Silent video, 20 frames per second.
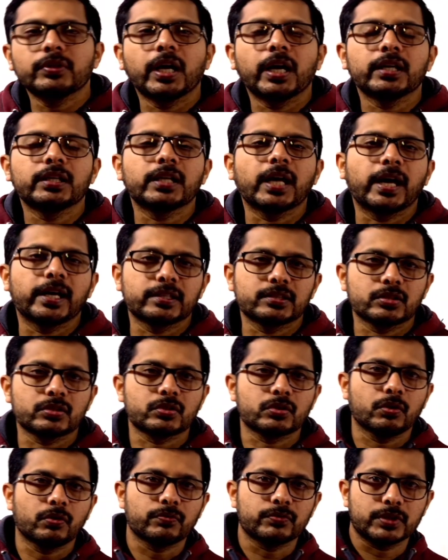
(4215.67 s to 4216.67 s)
that
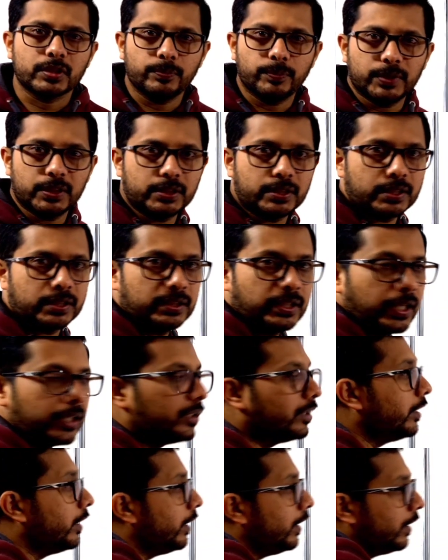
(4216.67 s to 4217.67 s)
axis of symmetry,
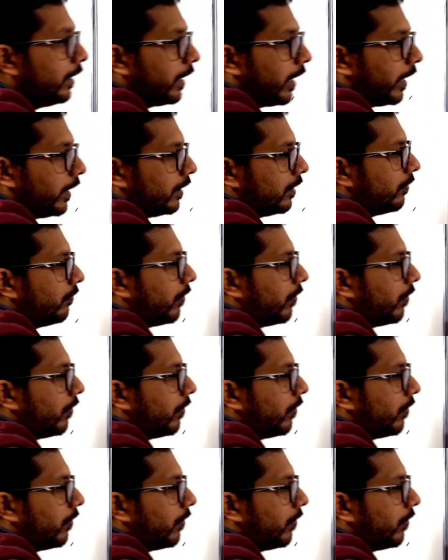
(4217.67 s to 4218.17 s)
that green line.